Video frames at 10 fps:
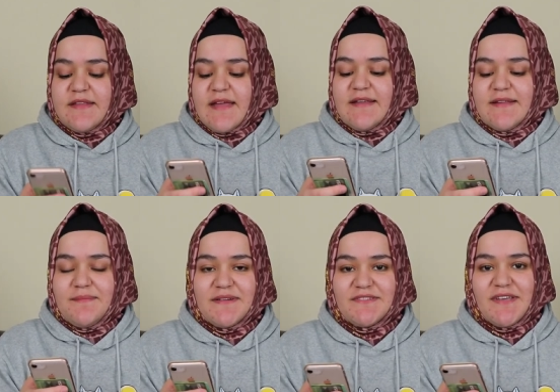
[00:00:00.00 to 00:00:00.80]
Denny
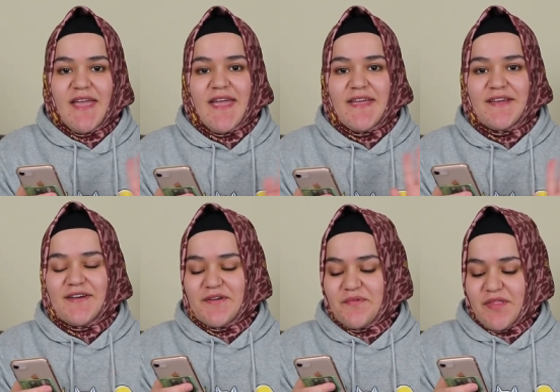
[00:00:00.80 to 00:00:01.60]
the budgie, hey
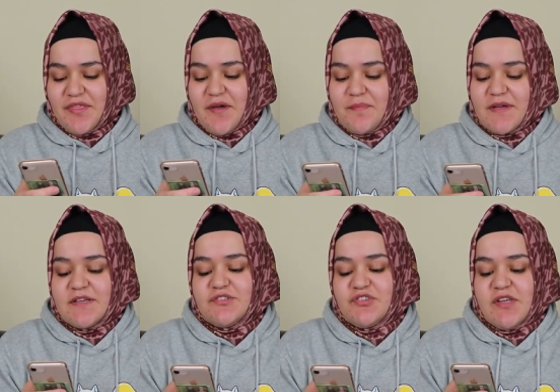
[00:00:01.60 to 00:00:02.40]
girl, what's up?
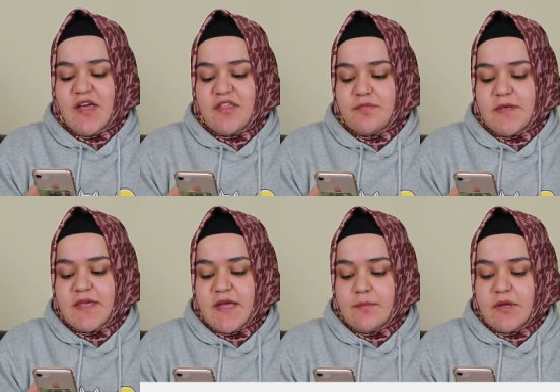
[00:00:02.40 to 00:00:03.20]
Uh, she asked
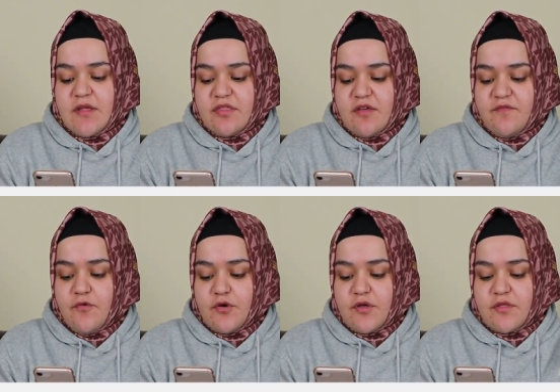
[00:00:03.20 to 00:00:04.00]
me, can we get some
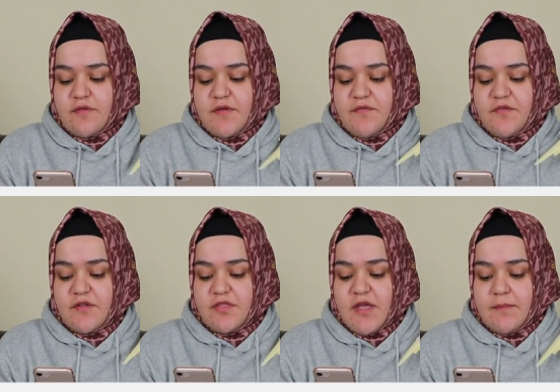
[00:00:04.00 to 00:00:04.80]
photos of your
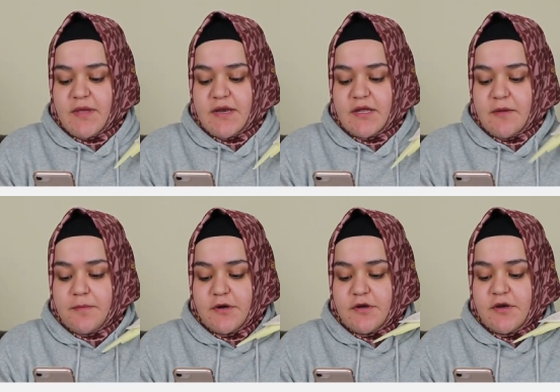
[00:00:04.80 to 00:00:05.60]
first time getting a
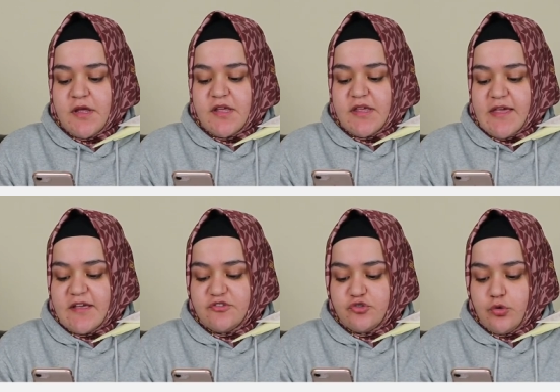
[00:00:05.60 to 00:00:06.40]
bird,
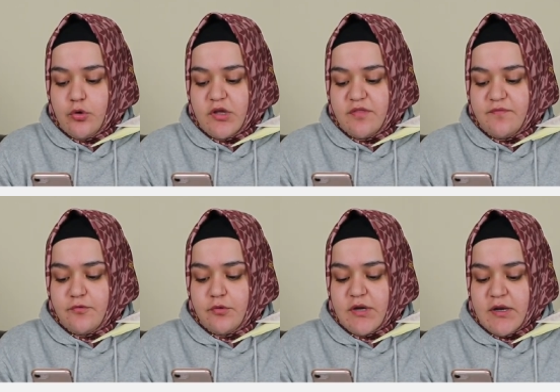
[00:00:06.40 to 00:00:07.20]
cage, toys,
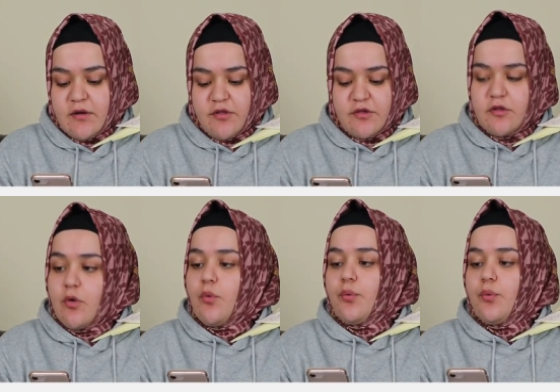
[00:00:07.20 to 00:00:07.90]
food, and others?